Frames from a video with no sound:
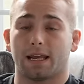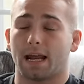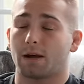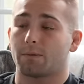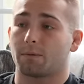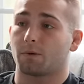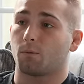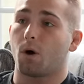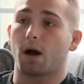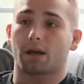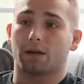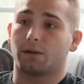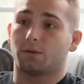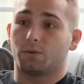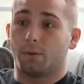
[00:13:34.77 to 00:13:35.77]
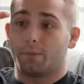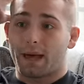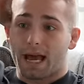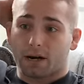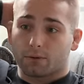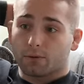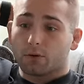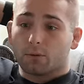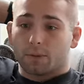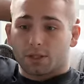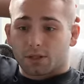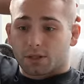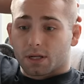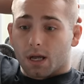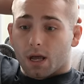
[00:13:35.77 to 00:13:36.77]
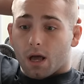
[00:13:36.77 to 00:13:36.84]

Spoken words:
And I remember walking into a back room and just,